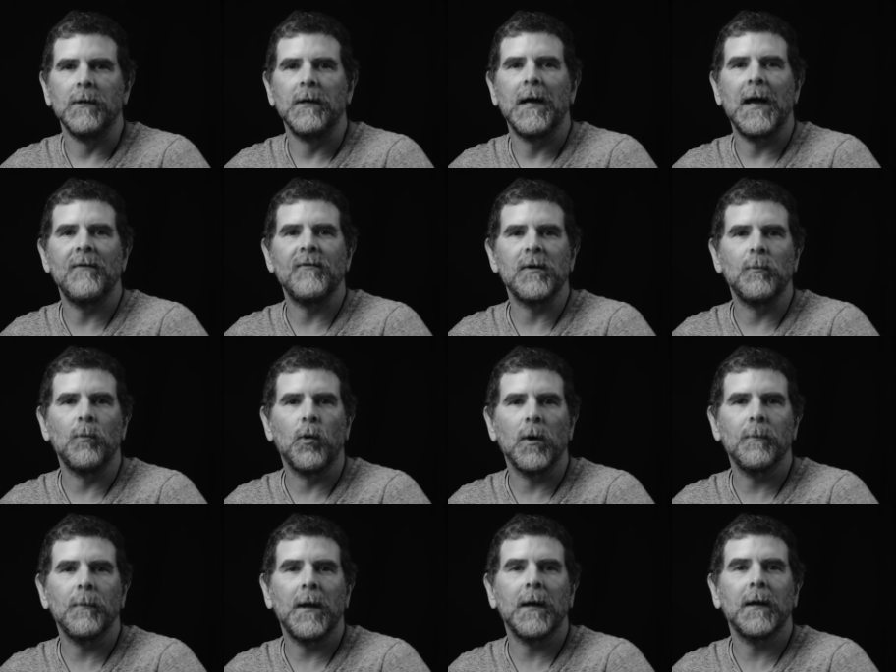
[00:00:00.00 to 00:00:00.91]
Having
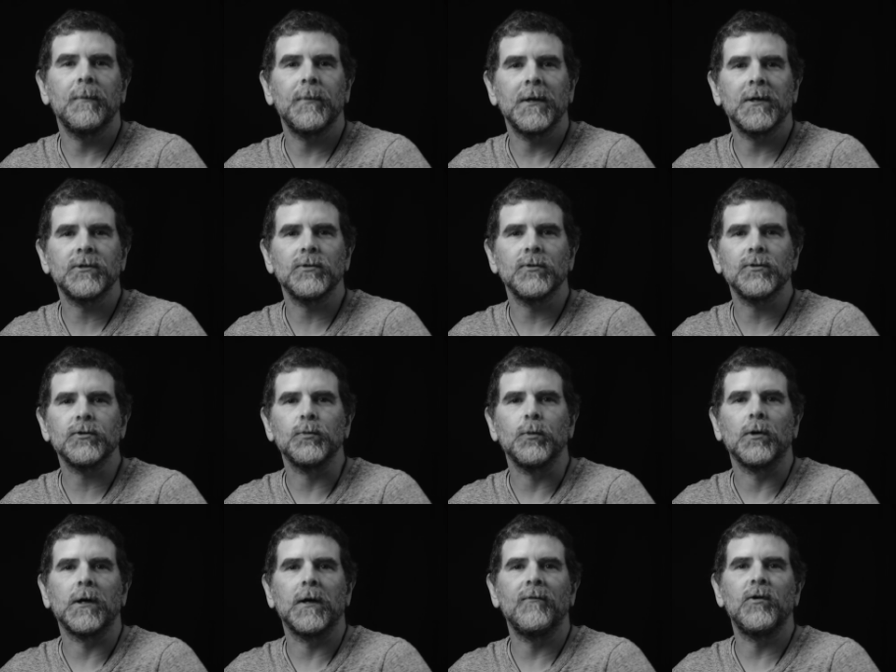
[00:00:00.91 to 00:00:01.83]
more megapixels
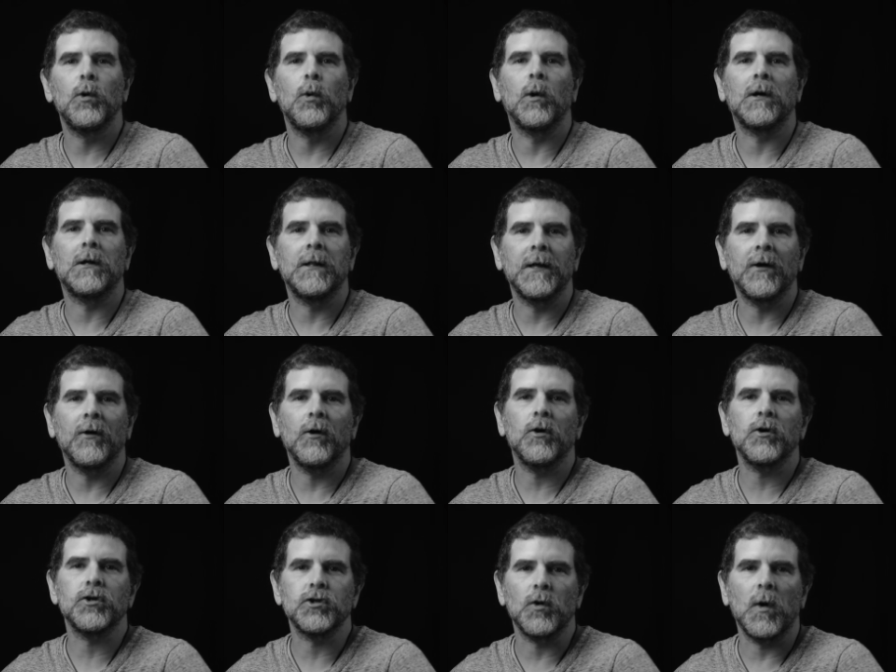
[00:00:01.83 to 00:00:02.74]
will give you a
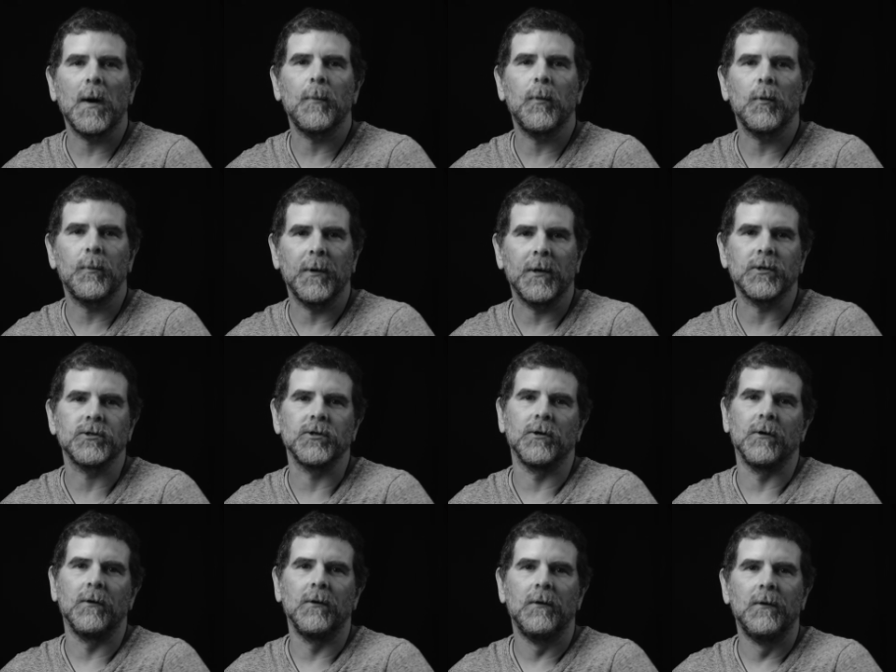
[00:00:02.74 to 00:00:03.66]
clearer, sharper
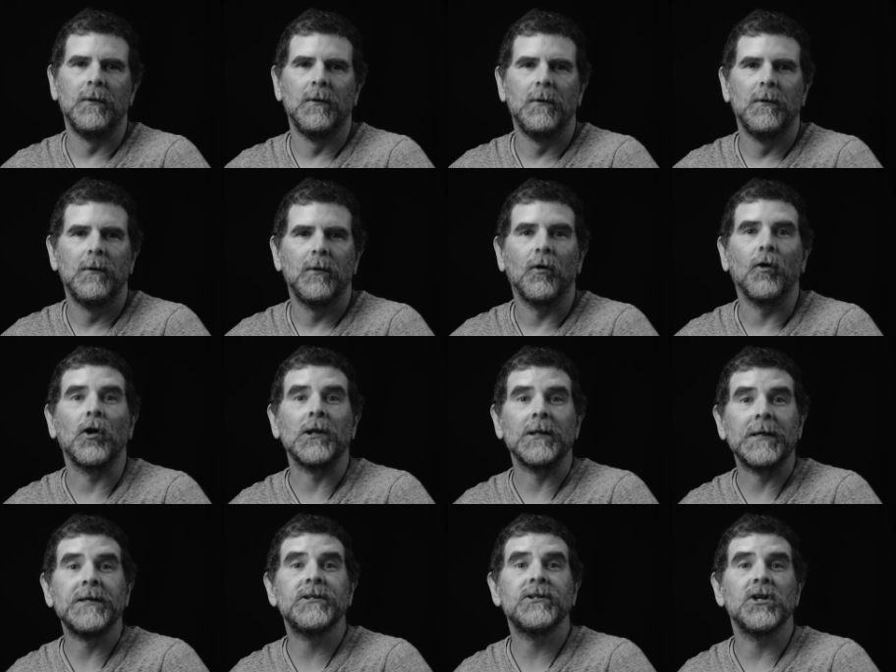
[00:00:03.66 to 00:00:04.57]
picture. Or at
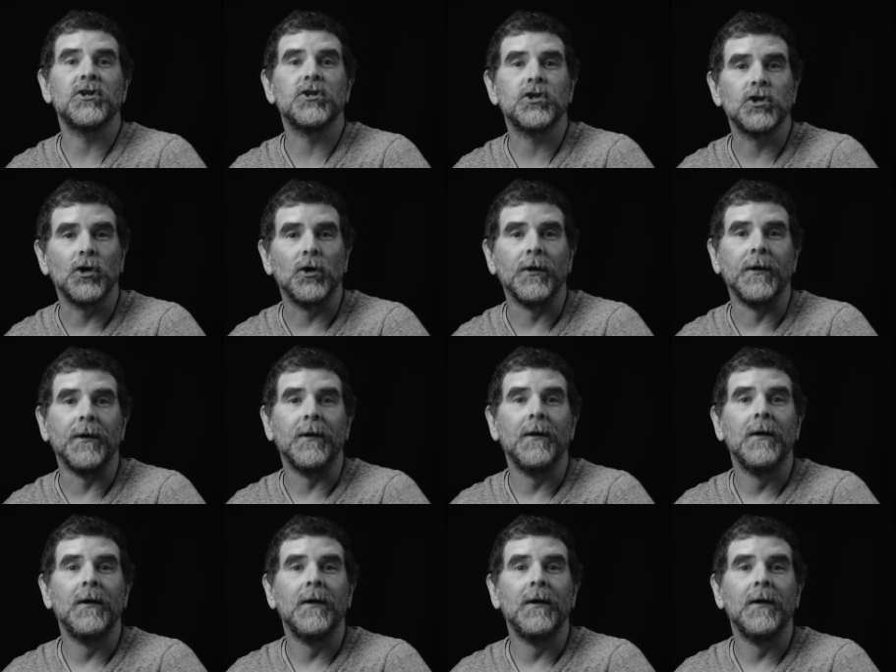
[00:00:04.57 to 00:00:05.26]
least it should.